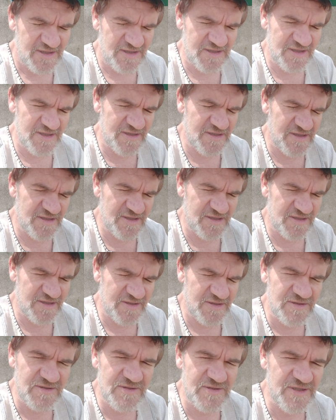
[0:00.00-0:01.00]
and
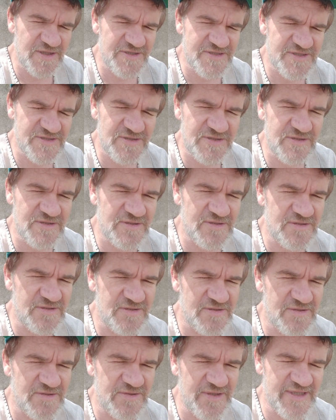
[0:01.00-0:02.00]
who knows
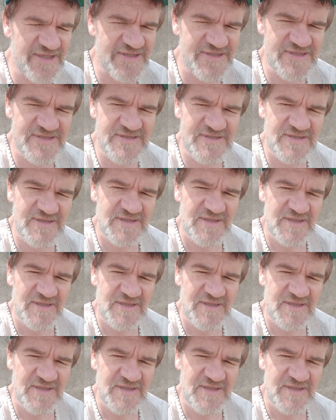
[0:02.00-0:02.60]
who else.